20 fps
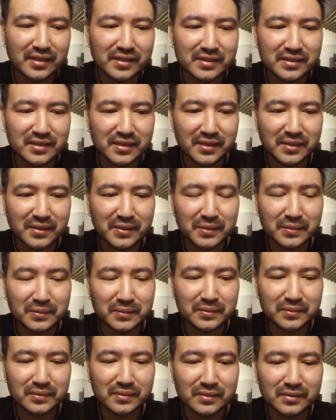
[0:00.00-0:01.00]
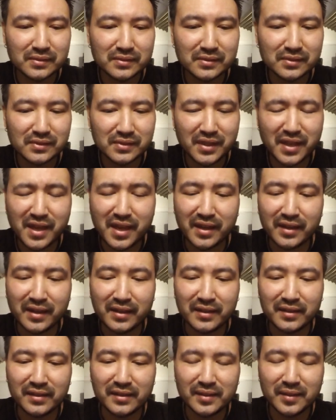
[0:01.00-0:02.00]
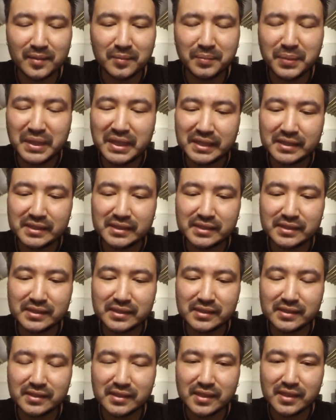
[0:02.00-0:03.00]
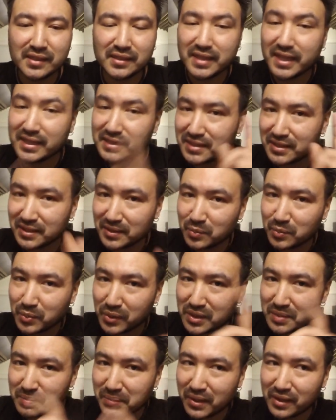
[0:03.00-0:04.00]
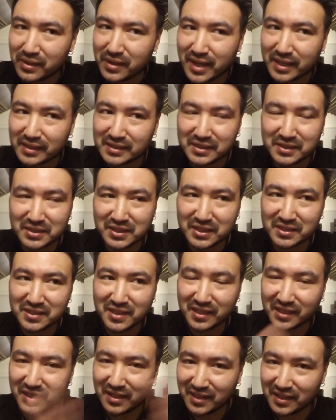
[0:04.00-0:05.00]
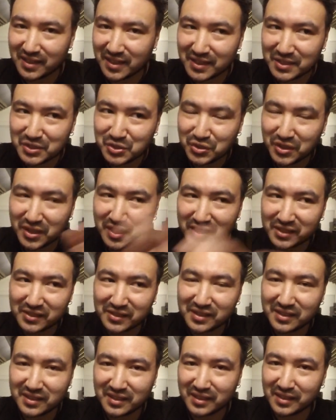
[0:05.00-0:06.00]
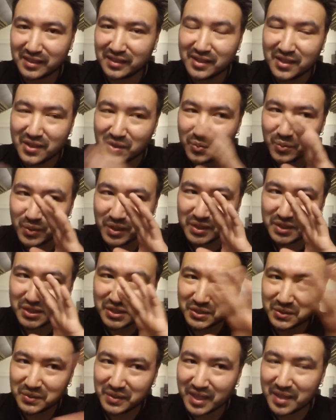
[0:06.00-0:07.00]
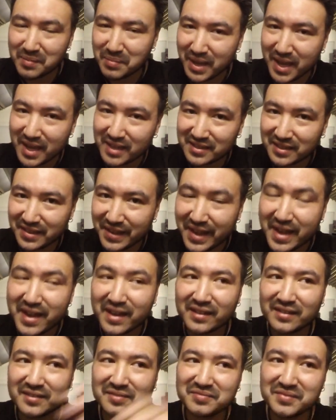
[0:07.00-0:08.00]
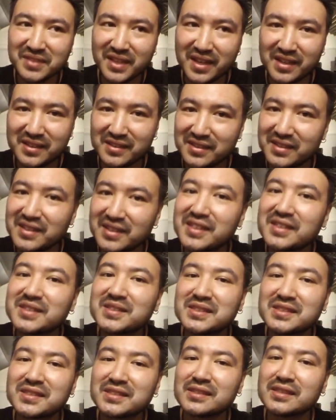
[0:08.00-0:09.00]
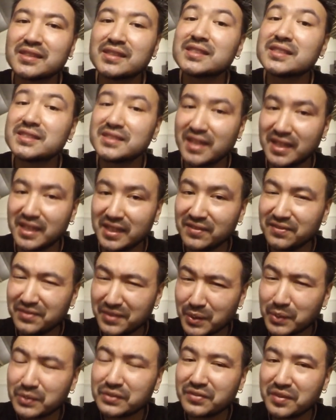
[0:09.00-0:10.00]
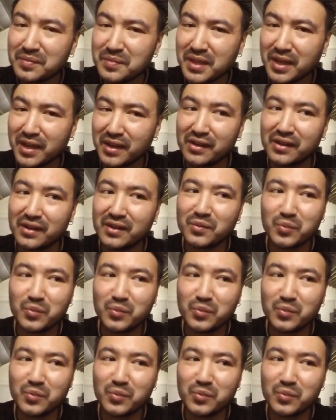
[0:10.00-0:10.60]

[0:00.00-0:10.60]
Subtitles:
So yeah, but that's the worst part, actually. Just like any kind of drug or anything, once you get past that, then it's steady flowing from there,